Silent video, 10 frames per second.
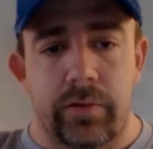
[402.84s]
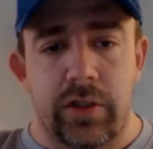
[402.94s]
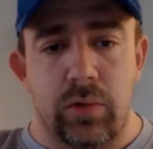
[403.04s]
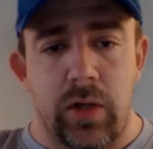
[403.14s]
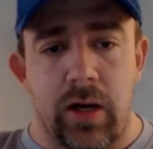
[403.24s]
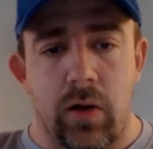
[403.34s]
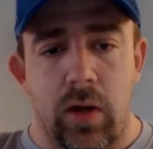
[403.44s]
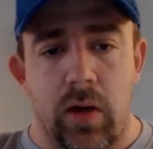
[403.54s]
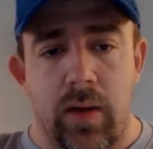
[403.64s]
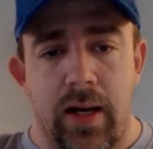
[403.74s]
This one I know
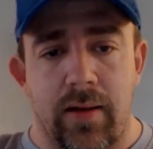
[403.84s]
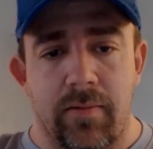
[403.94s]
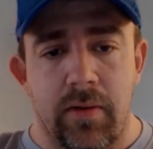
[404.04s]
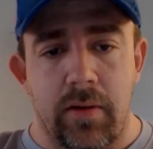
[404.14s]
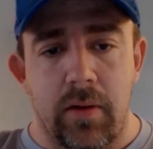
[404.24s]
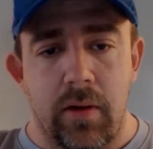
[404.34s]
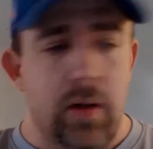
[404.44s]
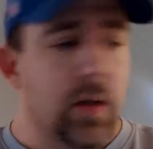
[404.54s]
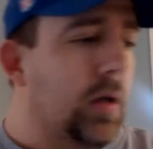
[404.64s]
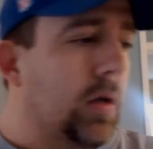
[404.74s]
I don't have.
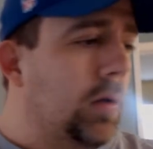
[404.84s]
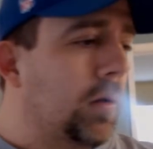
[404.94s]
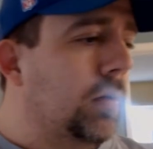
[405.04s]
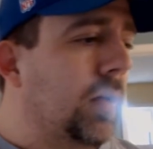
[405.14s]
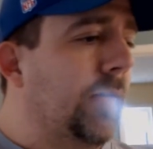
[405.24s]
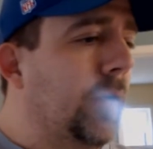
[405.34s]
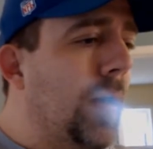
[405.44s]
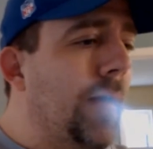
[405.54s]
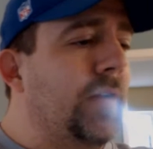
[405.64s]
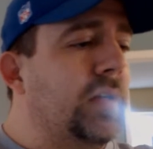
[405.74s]
Love the
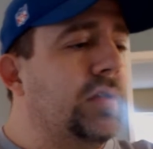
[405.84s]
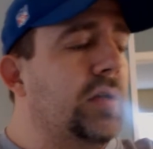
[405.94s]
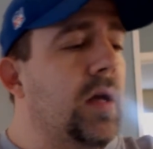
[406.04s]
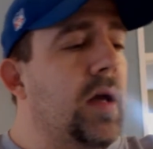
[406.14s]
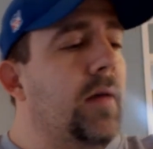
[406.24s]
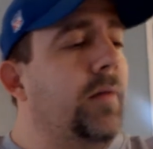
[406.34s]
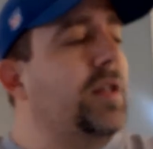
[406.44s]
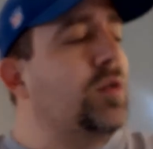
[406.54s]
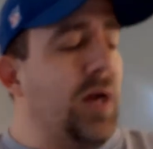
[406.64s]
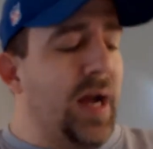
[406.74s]
graphics.
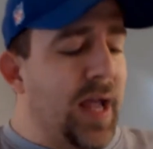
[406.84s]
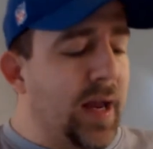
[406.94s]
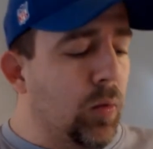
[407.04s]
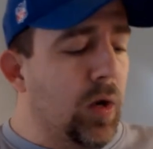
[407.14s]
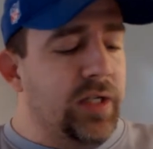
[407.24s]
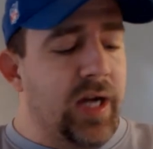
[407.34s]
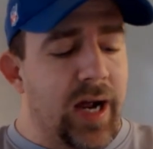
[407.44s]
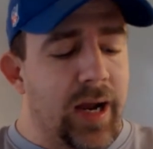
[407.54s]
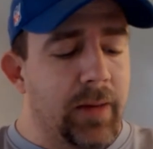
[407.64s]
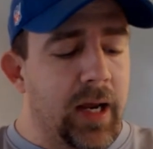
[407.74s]
This one I had at one
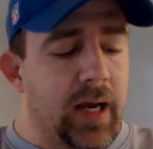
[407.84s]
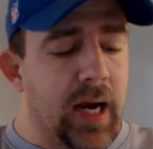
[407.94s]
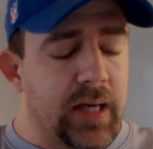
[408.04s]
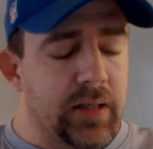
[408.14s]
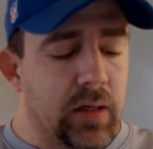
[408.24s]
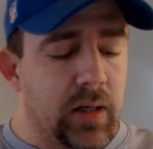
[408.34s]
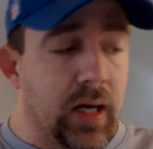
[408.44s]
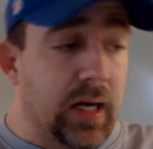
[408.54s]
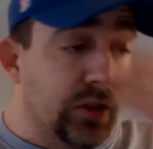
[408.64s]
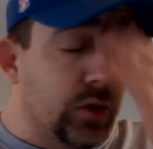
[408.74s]
time, and
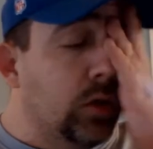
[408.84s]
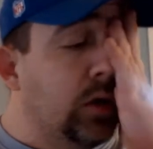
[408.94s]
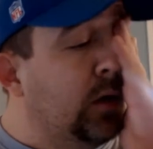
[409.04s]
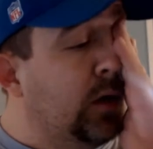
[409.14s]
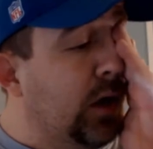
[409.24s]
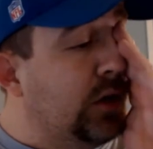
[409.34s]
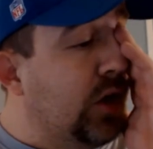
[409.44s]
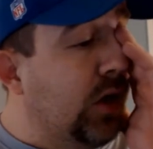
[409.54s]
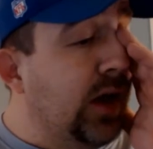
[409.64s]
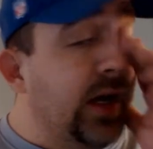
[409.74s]
I sold an
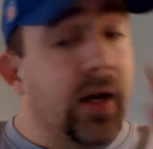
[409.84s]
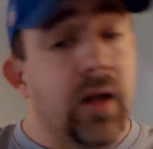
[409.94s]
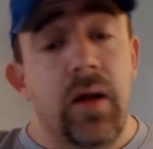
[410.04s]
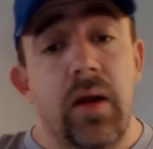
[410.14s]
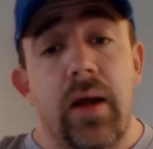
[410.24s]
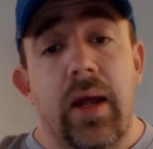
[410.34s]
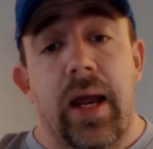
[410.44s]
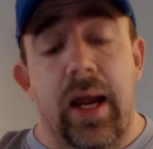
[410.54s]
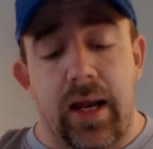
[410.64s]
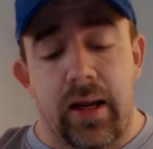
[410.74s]
Atari,
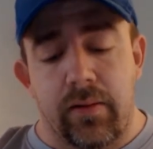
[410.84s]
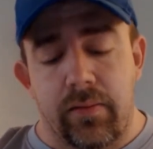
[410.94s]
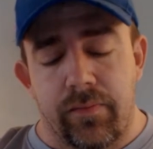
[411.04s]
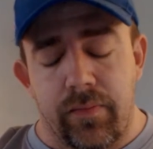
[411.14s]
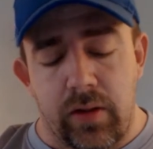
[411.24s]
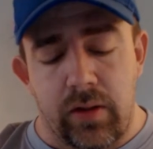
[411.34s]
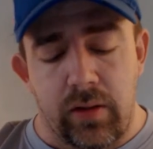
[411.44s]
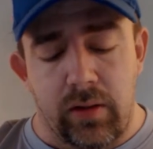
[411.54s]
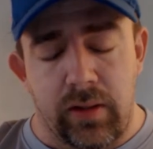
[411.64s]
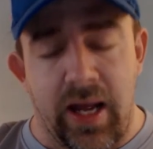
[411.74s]
and
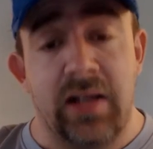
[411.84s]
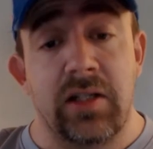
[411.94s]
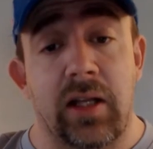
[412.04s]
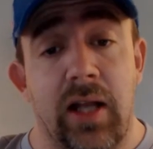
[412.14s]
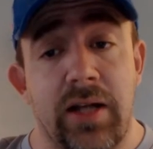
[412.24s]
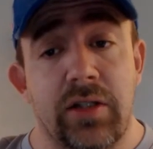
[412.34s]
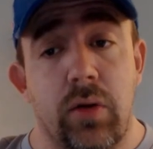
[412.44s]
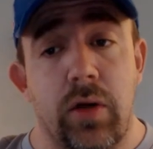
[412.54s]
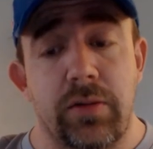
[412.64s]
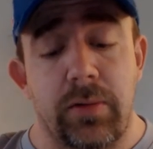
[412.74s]
actually last
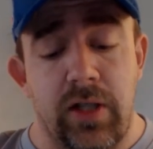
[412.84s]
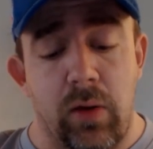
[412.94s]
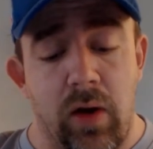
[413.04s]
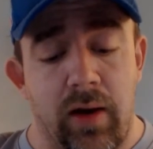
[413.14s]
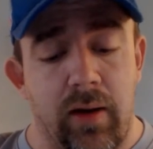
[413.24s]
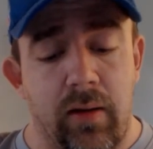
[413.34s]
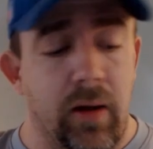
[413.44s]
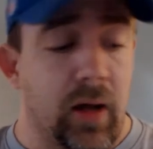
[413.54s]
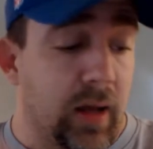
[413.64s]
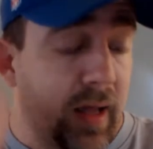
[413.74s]
Christmas they wanted
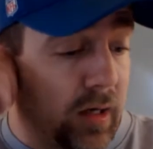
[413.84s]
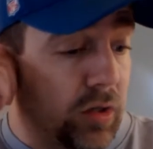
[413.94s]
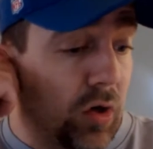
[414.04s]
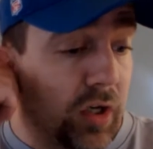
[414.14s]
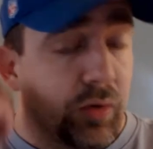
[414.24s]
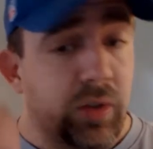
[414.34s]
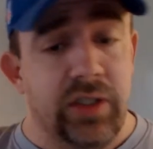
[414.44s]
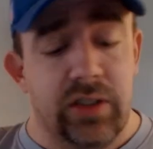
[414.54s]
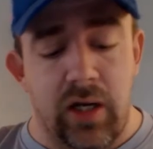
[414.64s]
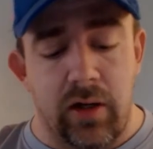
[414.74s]
I had an Atari
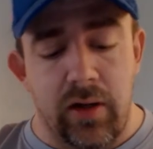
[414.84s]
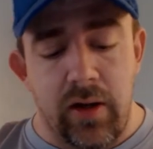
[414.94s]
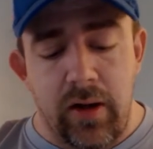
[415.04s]
2600,